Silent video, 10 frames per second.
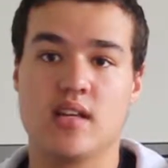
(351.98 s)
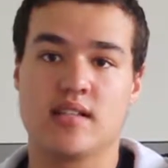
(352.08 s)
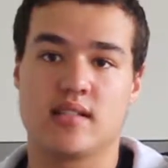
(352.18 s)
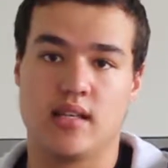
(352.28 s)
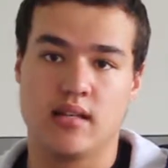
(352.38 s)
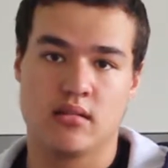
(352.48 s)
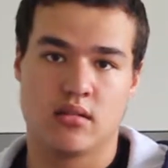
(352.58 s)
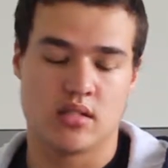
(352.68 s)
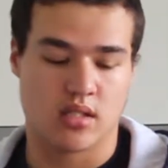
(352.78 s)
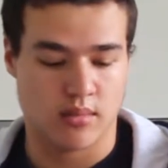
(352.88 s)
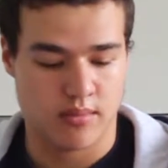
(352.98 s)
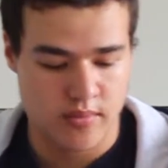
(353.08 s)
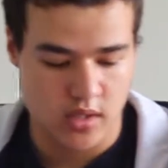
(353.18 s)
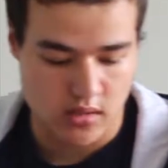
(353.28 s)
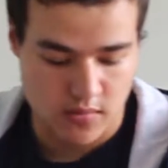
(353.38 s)
nicely on top
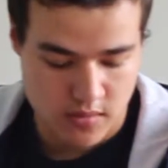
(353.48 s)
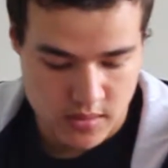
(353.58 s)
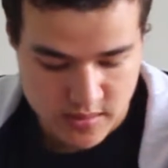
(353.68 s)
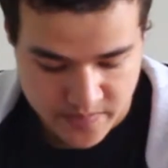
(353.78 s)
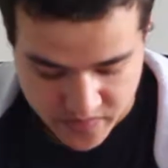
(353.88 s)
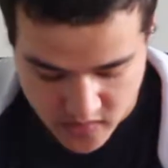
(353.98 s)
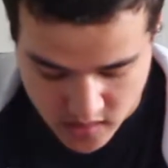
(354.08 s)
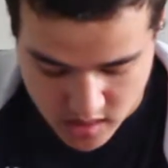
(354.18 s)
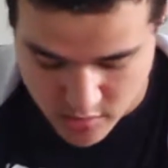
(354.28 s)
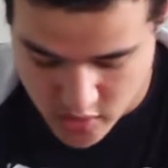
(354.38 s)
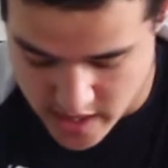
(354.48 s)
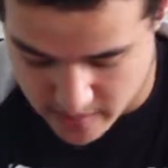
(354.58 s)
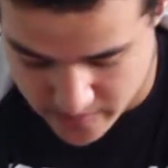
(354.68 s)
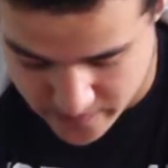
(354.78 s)
of the meringue.